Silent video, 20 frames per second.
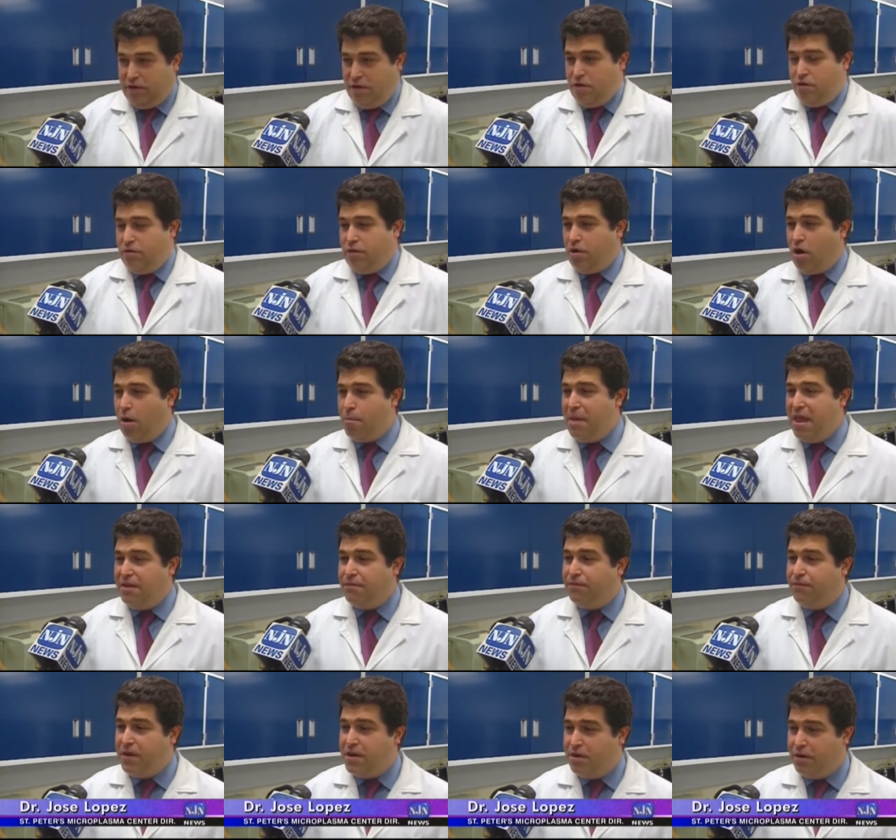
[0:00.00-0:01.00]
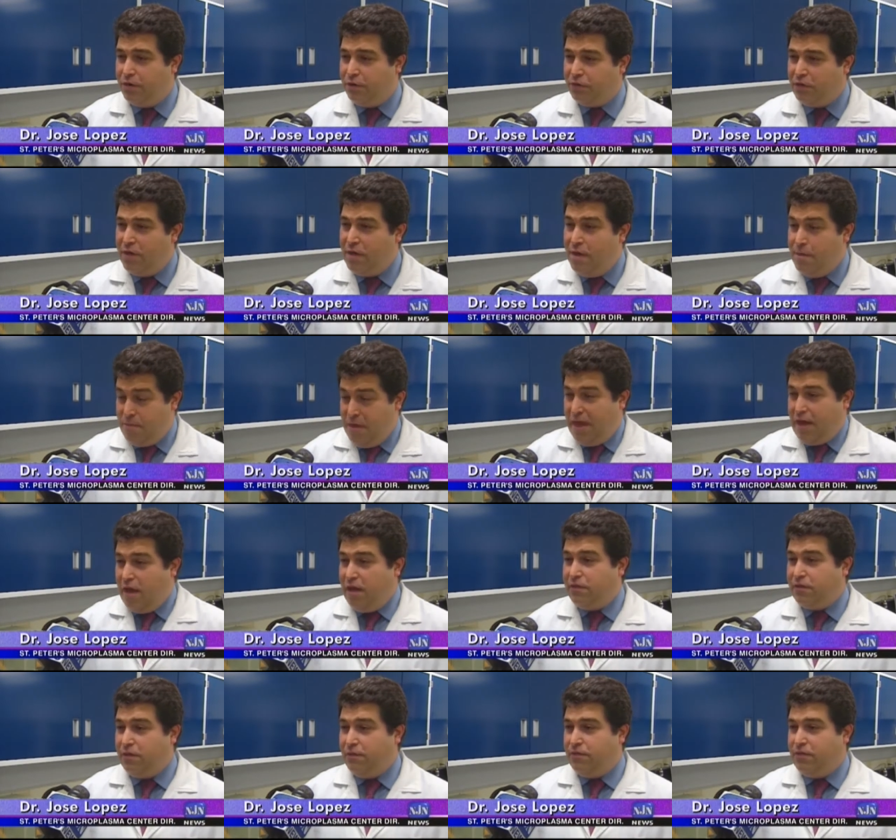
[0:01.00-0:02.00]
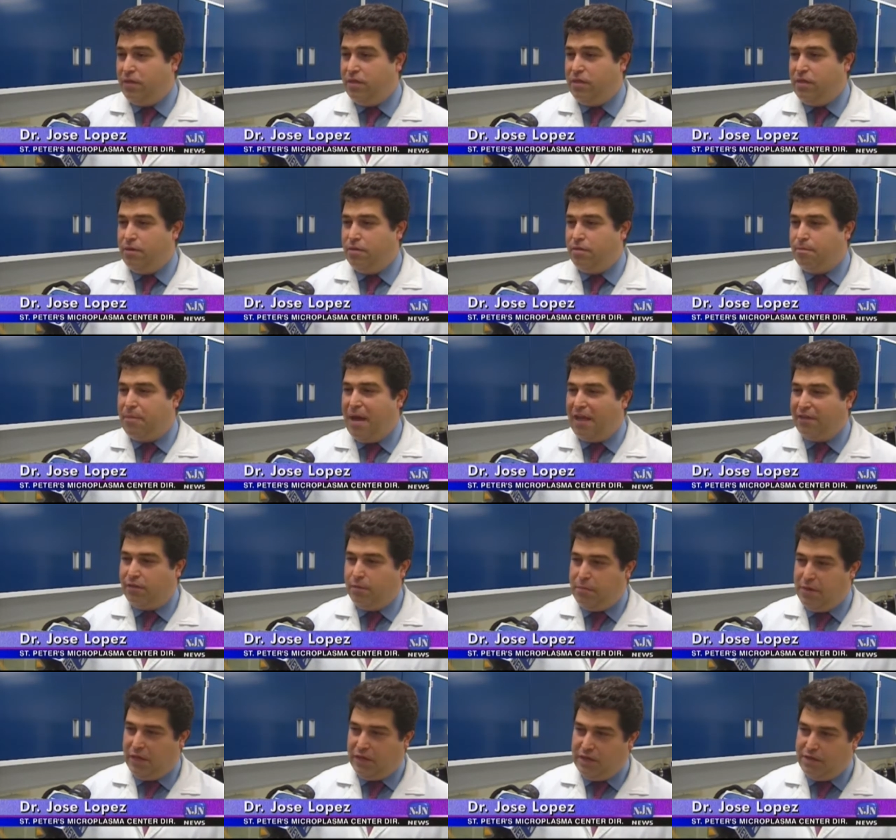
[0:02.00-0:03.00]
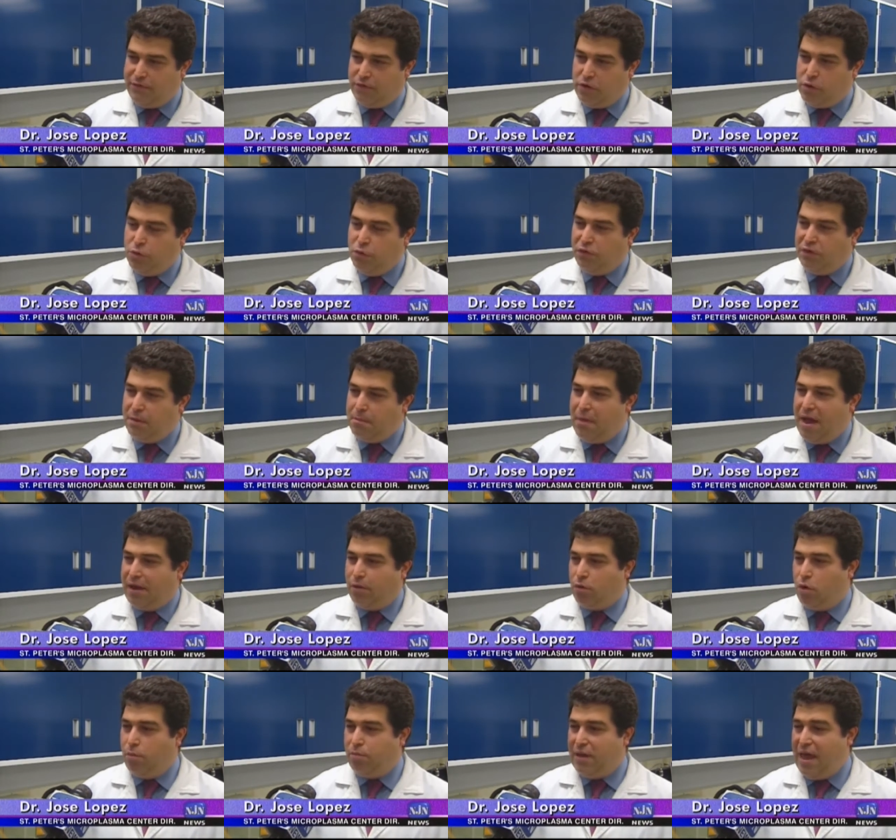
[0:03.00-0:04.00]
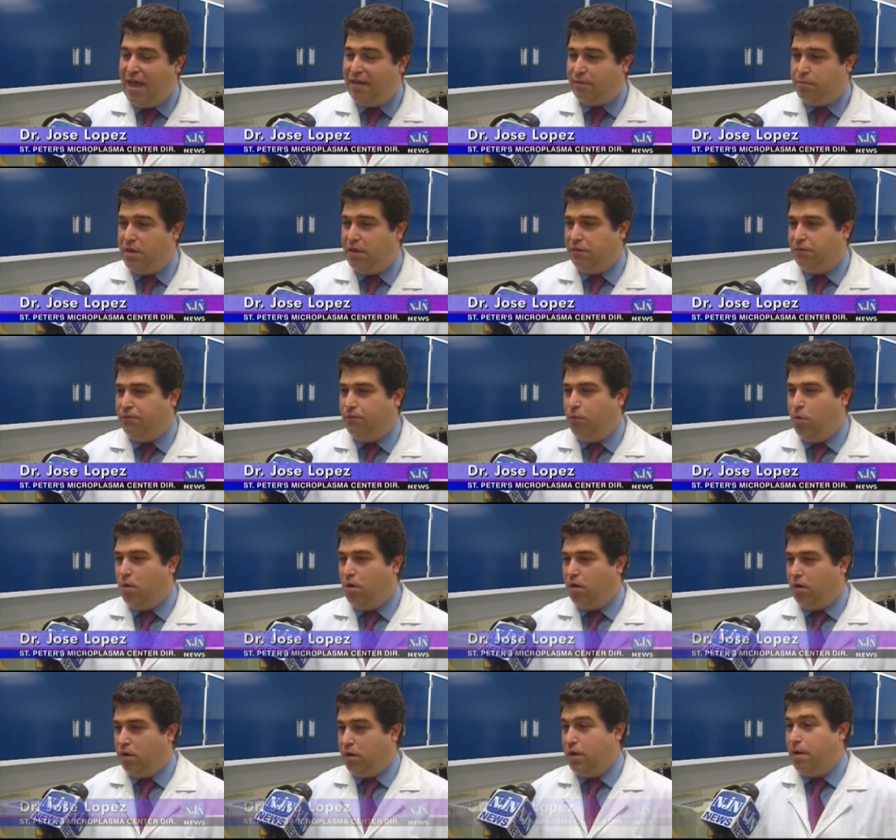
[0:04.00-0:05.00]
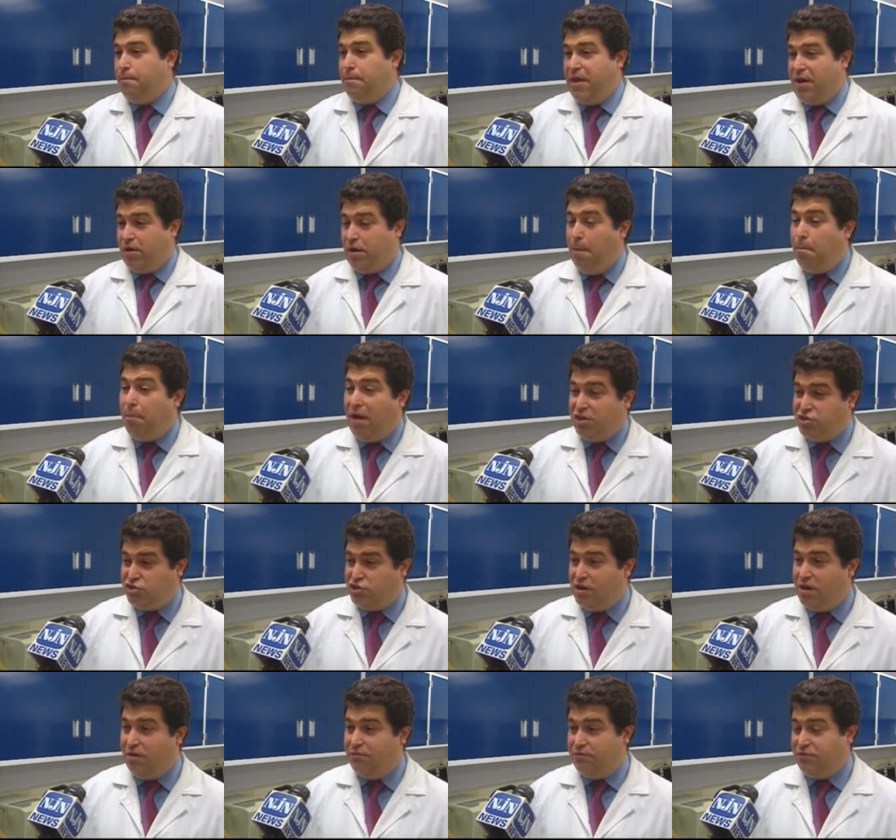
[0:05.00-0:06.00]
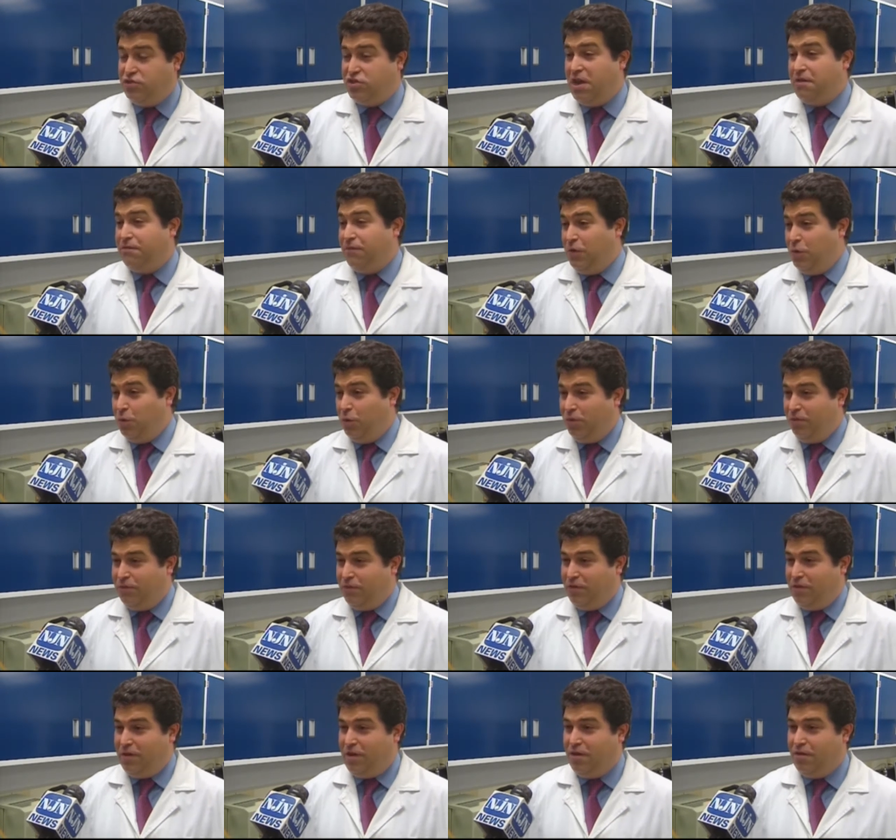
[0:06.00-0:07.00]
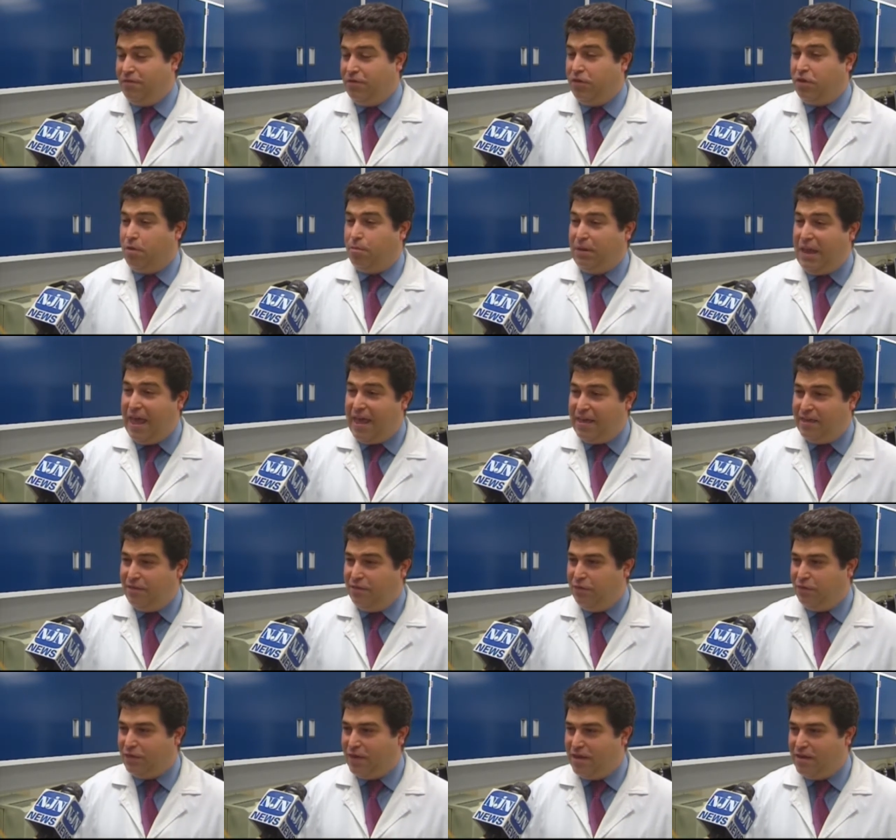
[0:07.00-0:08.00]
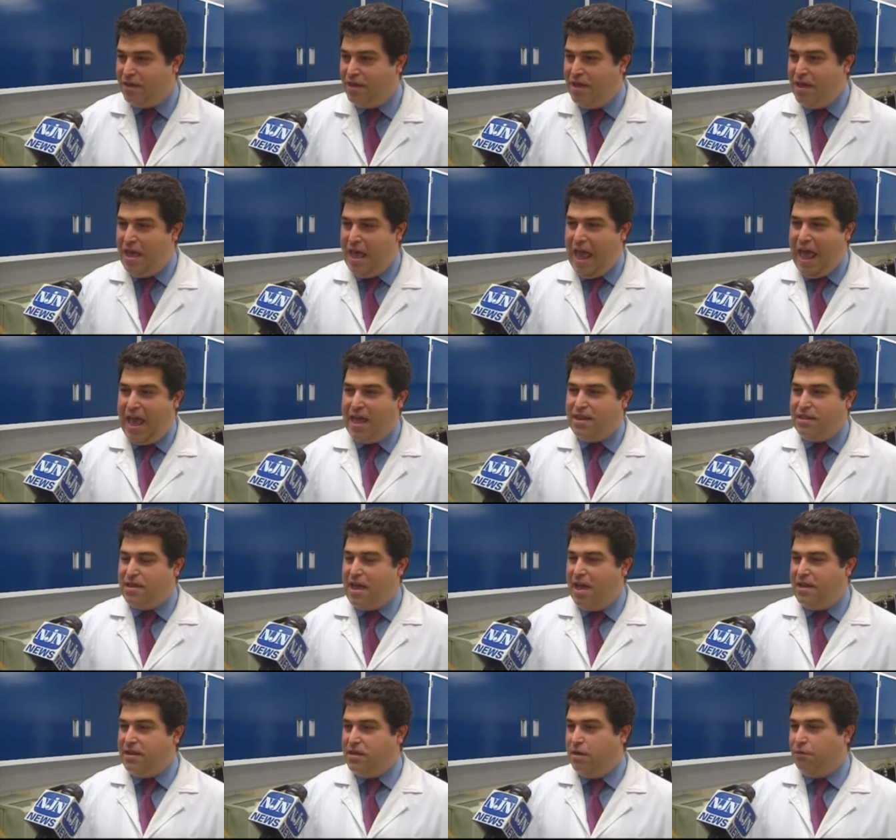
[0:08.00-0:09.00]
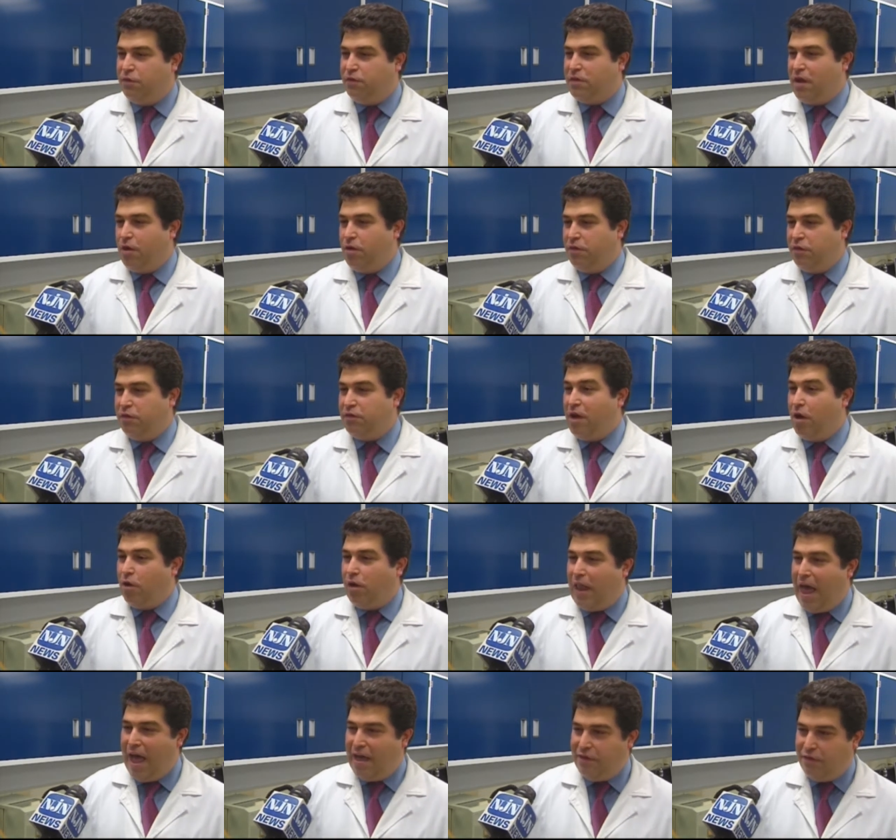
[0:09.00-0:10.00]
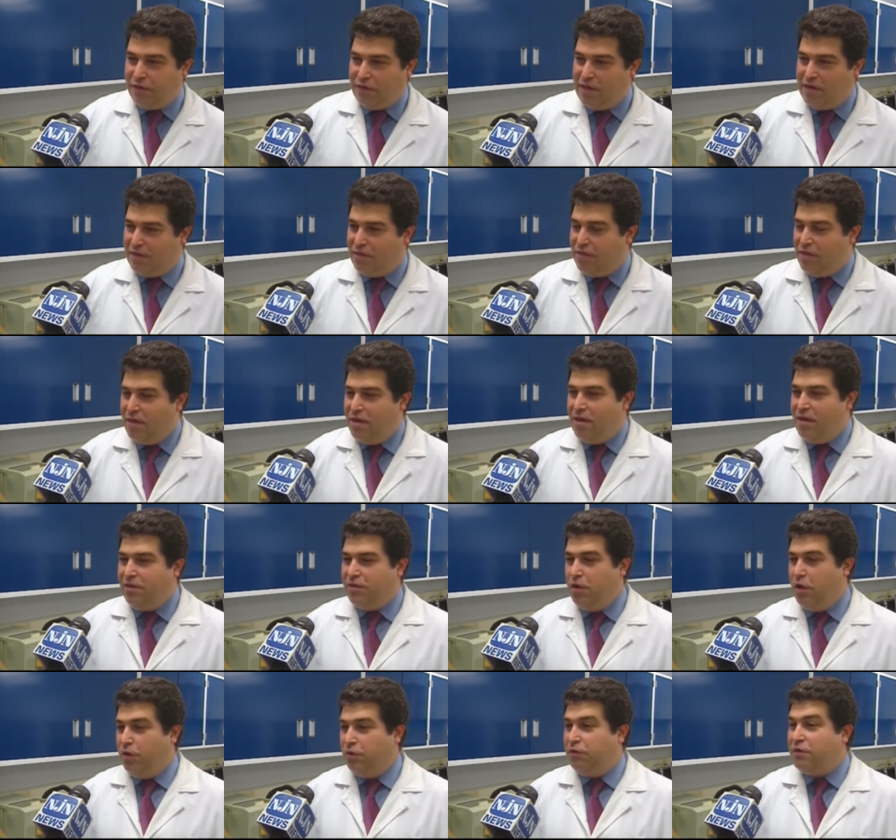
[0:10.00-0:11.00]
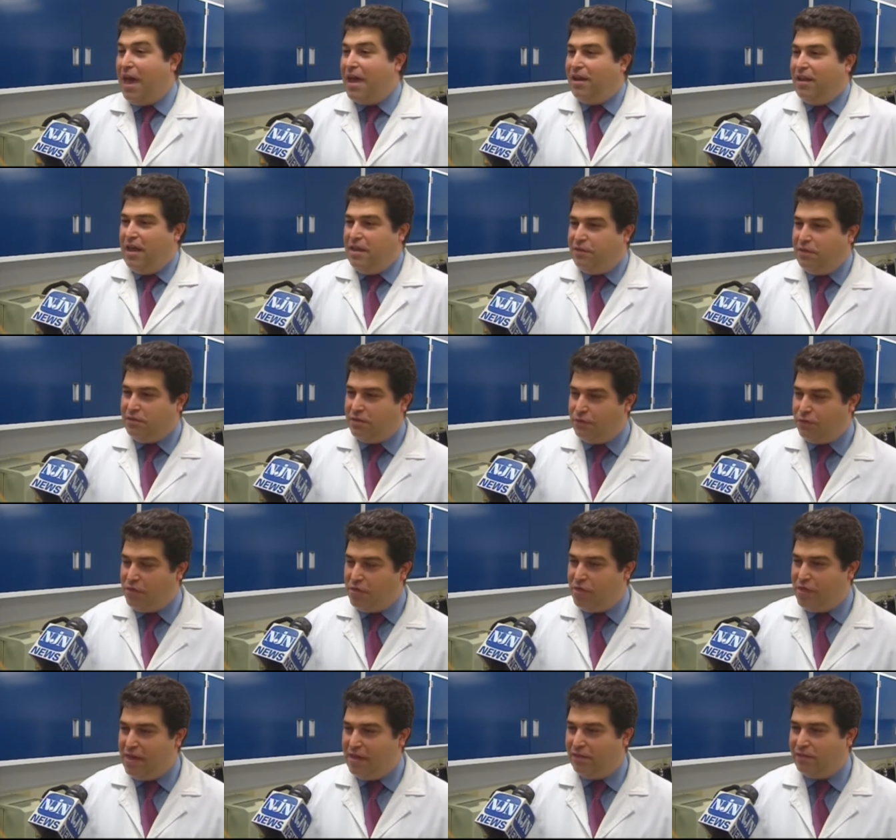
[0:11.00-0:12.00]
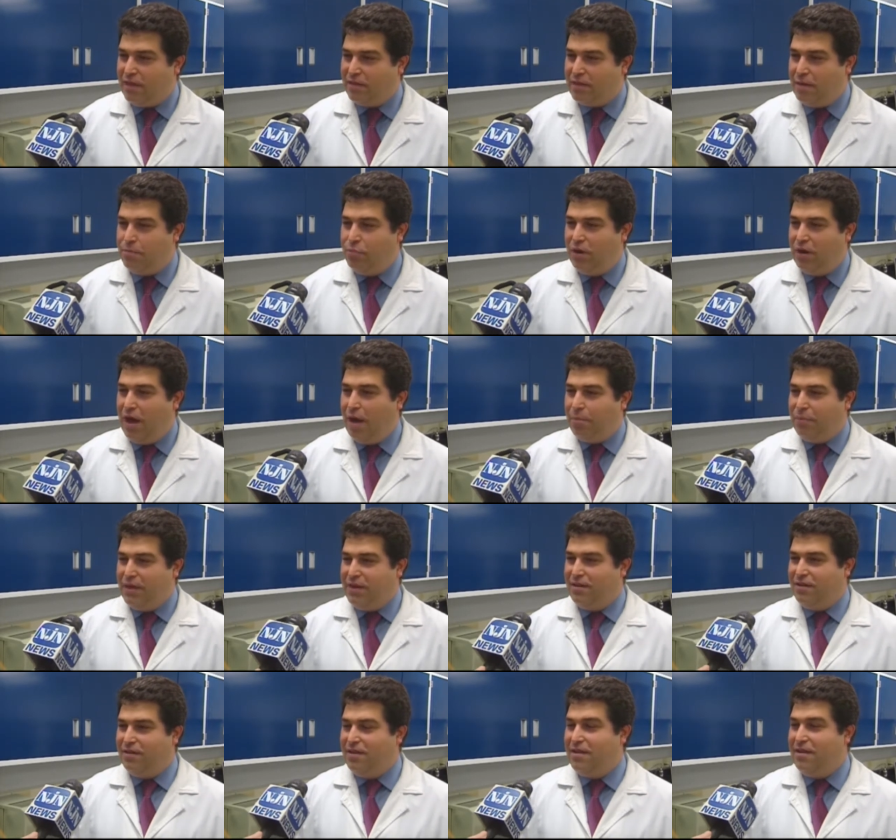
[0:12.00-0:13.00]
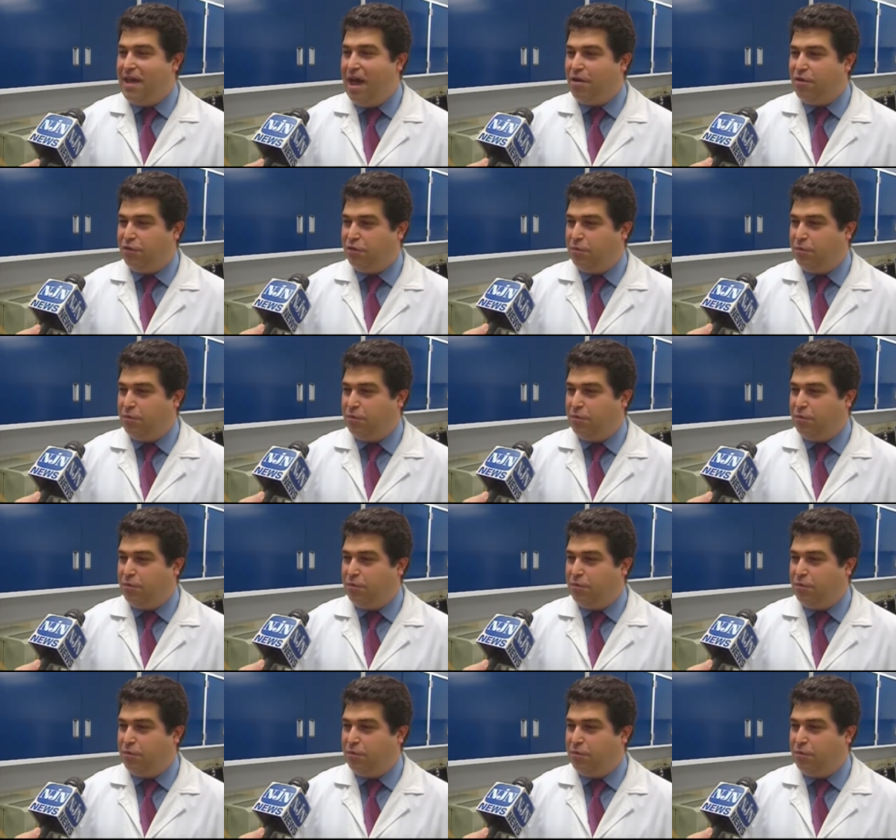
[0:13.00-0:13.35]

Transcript: They're, they're our main funders because of uh, the, the possibility for using microplasmas for better combustion of jet fuel for their for their planes, and and the idea of ster sterilizing, you know, satellites and different things that they put up in, in outer